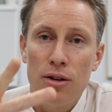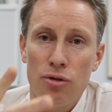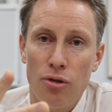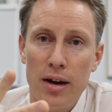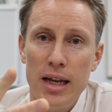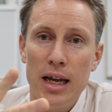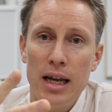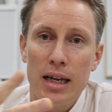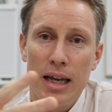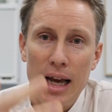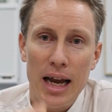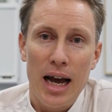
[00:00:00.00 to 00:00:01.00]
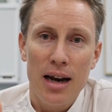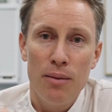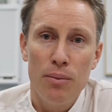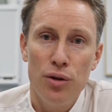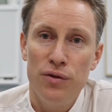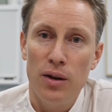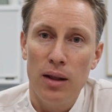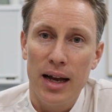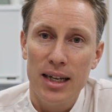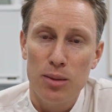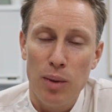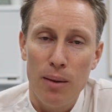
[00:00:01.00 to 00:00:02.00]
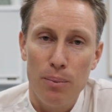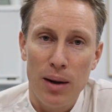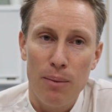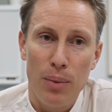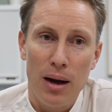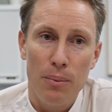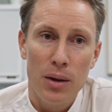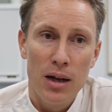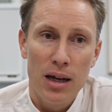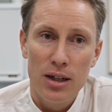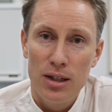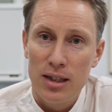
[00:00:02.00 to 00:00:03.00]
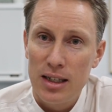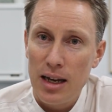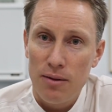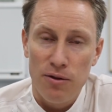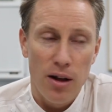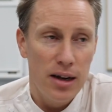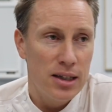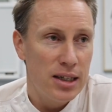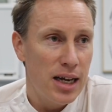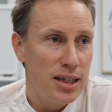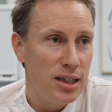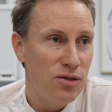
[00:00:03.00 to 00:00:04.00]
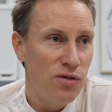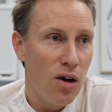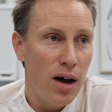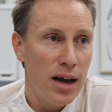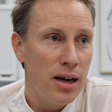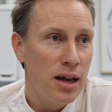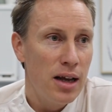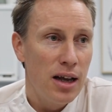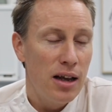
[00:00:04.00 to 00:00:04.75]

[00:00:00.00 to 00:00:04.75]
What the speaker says: 3, get out and move your legs, pump, pump, pump. Flight of stairs is fine.